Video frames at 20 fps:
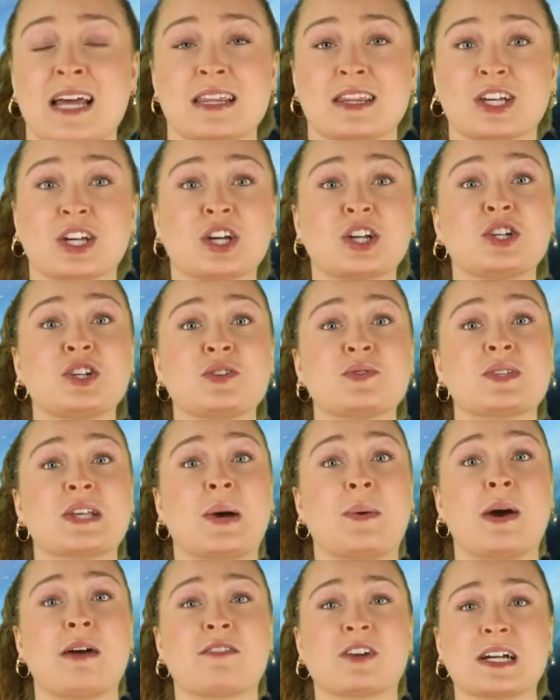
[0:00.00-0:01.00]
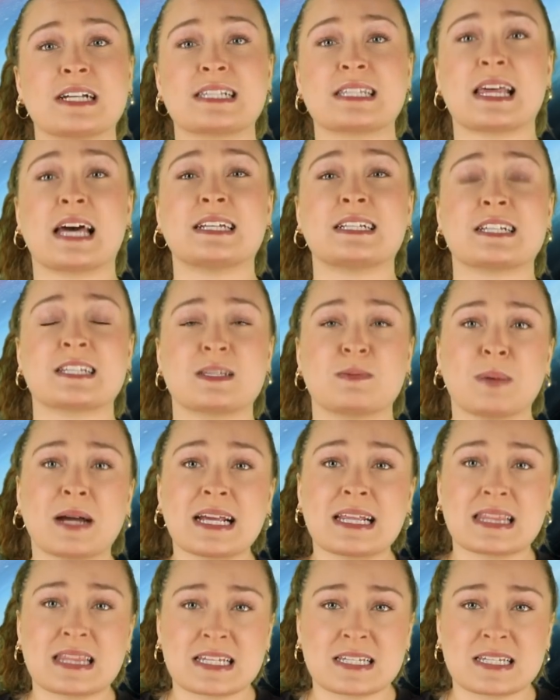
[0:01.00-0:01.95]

The good news, however, is that despite